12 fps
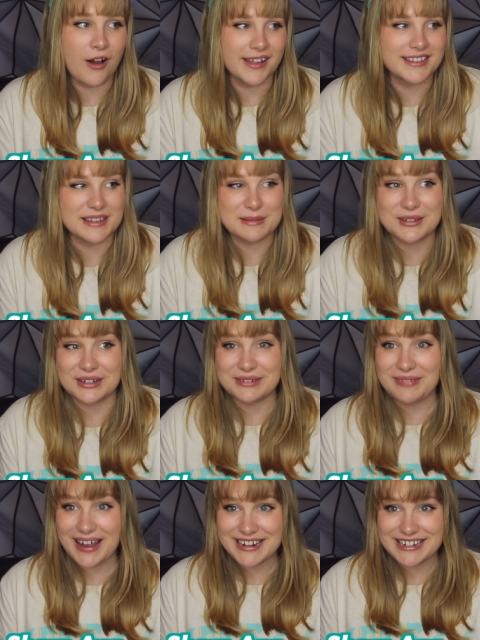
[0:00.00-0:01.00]
want some sort
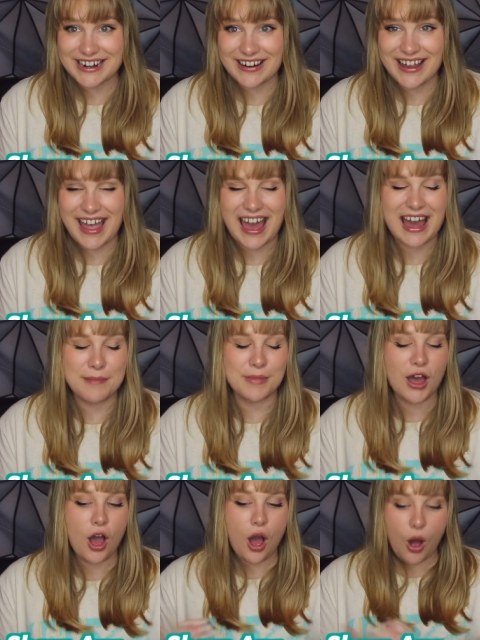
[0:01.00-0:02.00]
of ride sharing
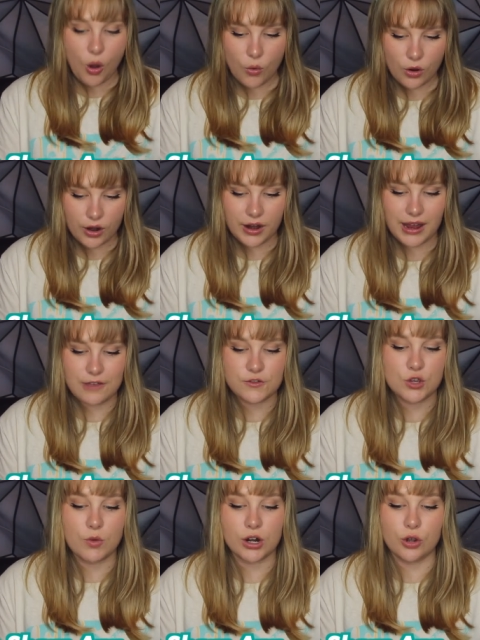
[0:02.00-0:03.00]
app or
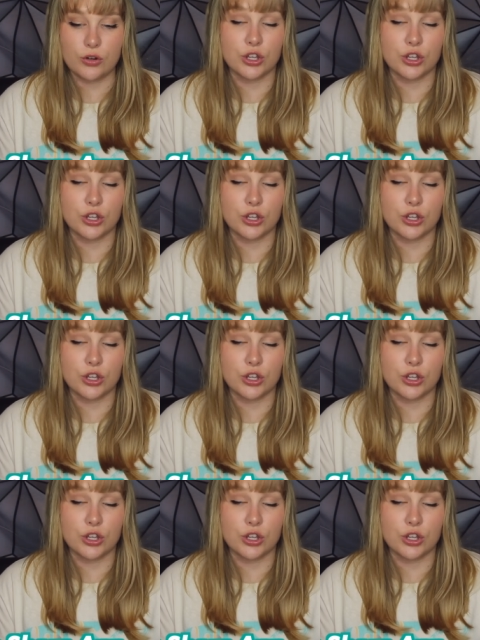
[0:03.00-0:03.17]
if you wanna go